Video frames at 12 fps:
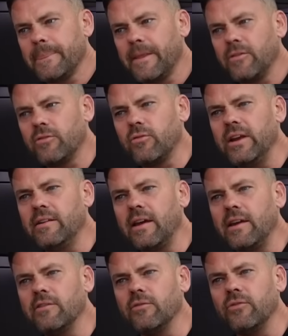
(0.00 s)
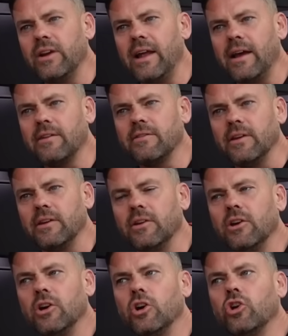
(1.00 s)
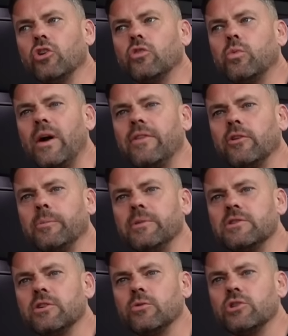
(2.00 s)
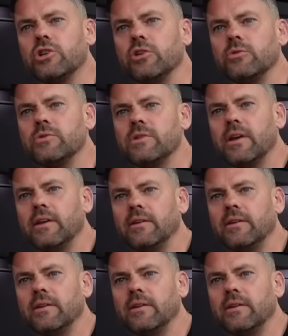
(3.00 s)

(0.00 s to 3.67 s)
3 days of relaxing. Good weather up until Tuesday.